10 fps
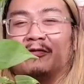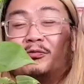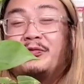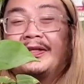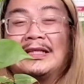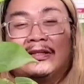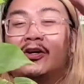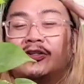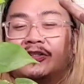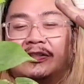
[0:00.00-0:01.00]
really
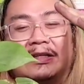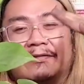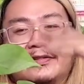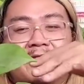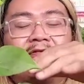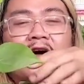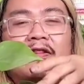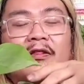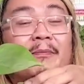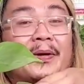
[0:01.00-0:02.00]
large leaves, if
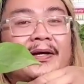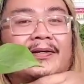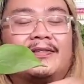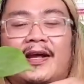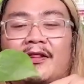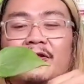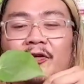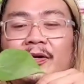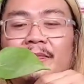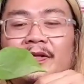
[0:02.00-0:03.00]
not the biggest
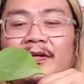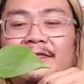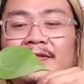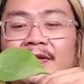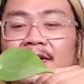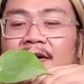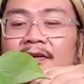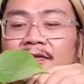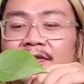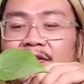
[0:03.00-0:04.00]
Anthurium leaves.
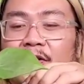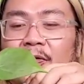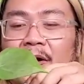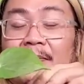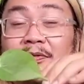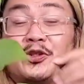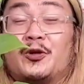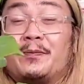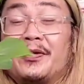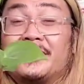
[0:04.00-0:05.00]
So I'm
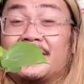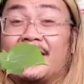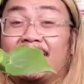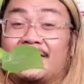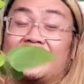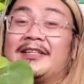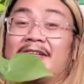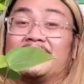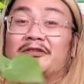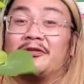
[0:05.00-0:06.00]
super excited to see
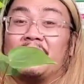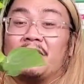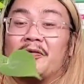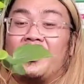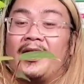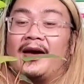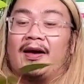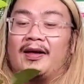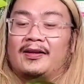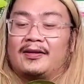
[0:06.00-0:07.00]
this grow
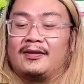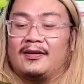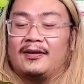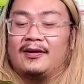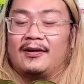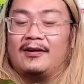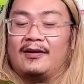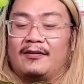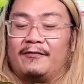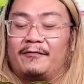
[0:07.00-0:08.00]
and
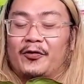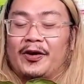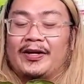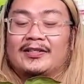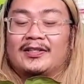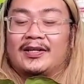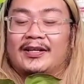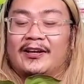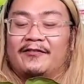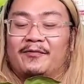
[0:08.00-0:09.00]
for it to
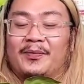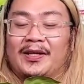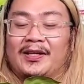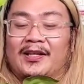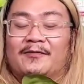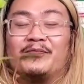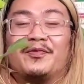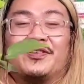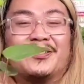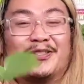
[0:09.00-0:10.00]
give me
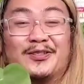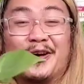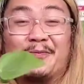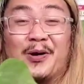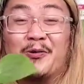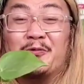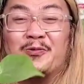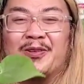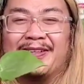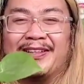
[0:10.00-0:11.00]
some
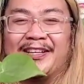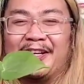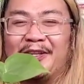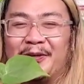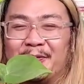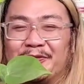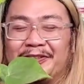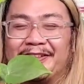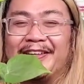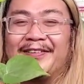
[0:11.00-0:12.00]
really huge
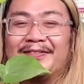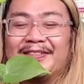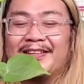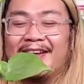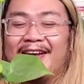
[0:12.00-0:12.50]
leaves.